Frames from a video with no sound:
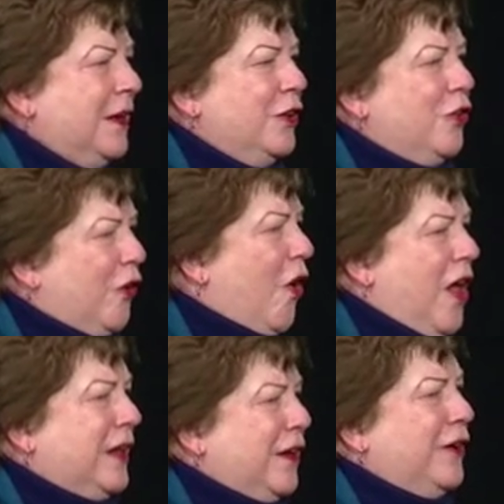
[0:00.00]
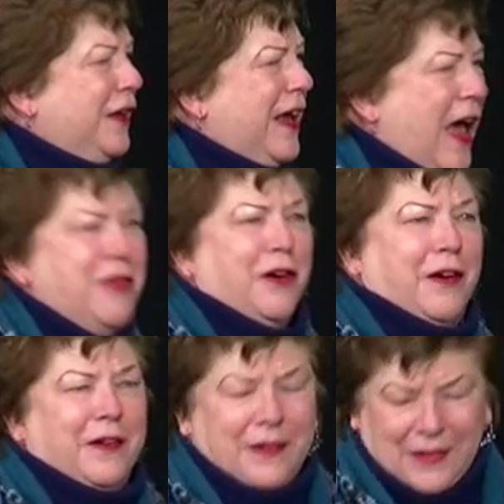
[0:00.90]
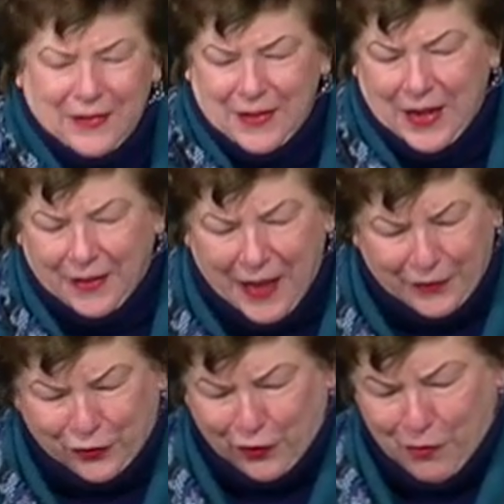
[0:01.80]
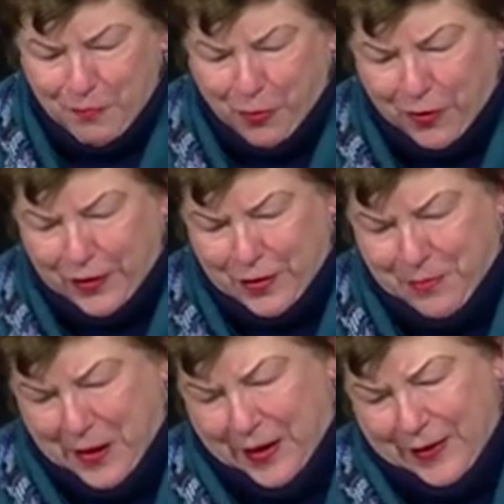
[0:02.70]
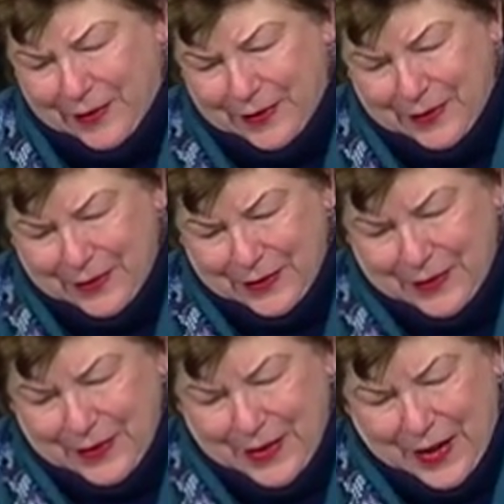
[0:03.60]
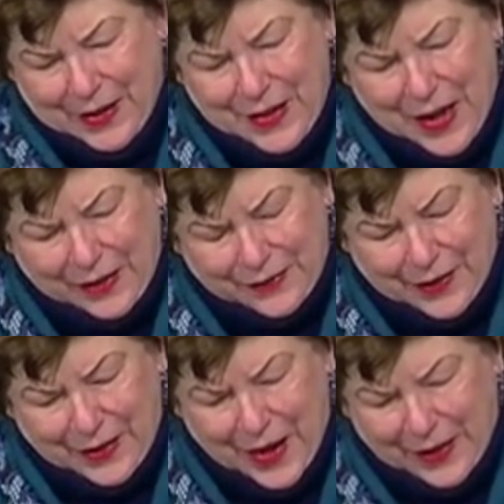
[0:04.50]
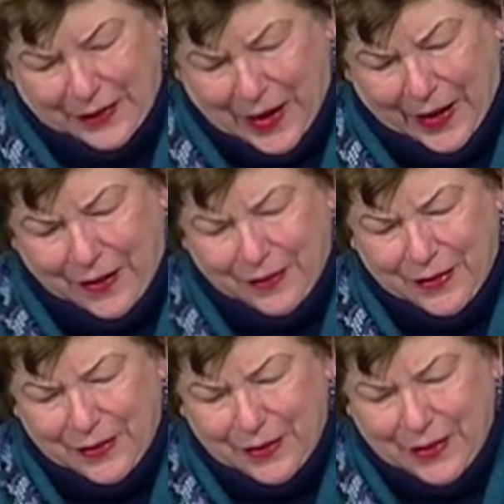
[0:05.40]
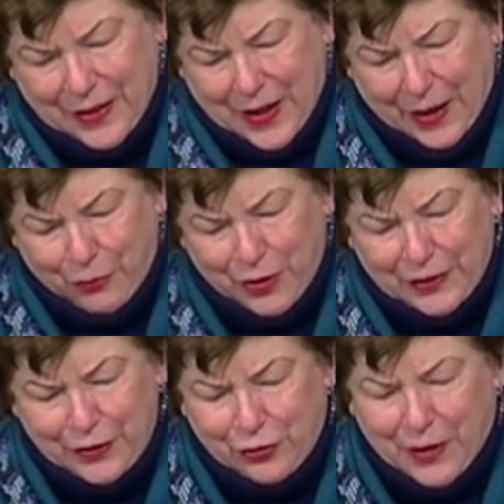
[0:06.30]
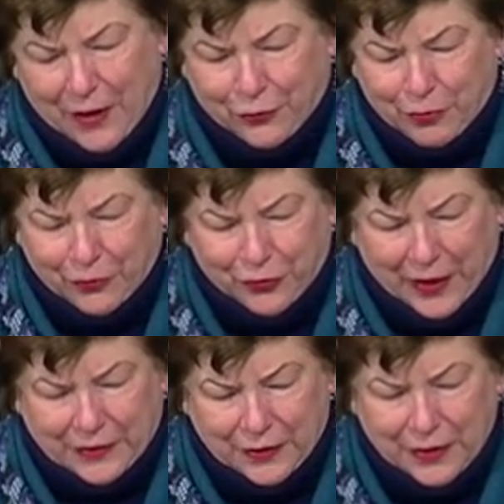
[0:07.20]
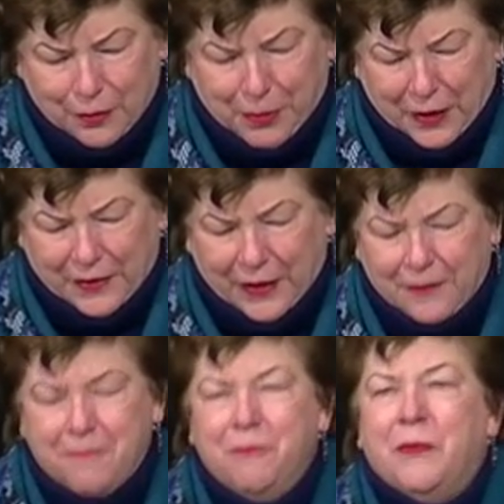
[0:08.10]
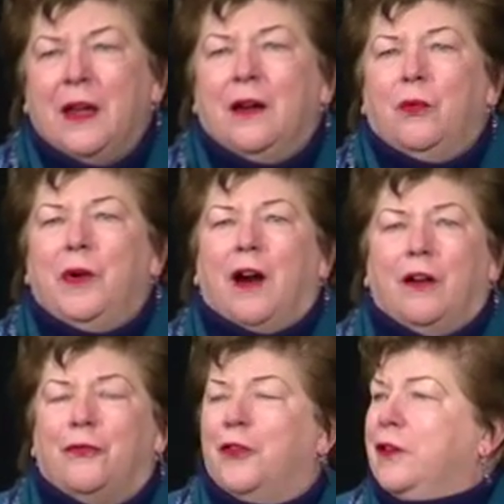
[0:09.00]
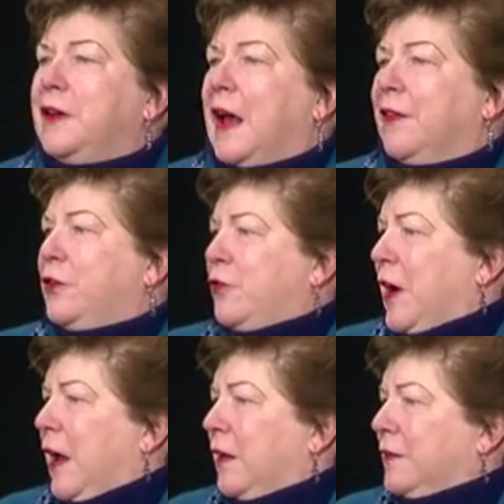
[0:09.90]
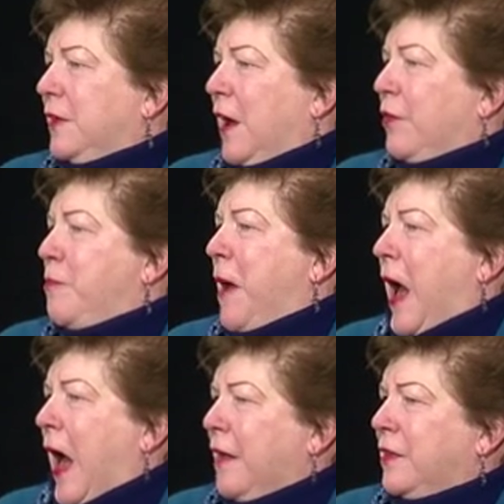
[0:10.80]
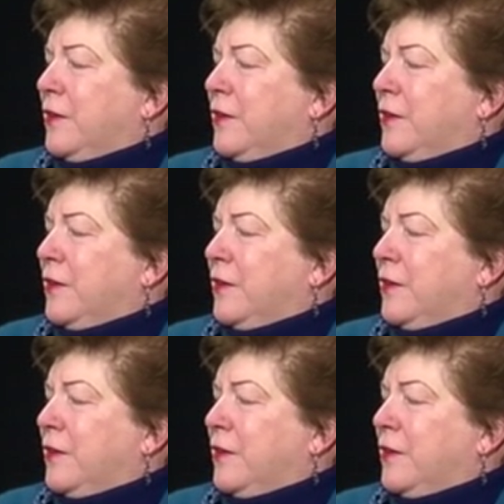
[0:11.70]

You're all here together, and that's so important to me. And yet, I really do have to reflect a little bit that we aren't further down the trail, down the path